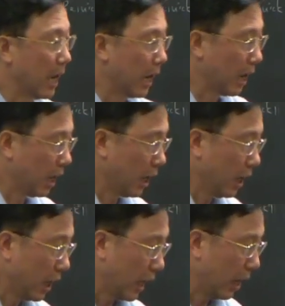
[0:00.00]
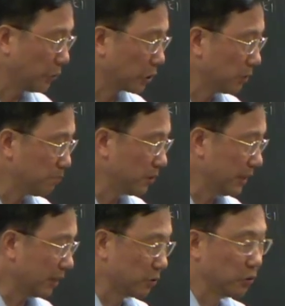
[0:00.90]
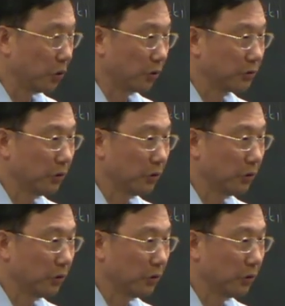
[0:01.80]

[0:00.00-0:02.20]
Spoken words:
How to compute the angle? No.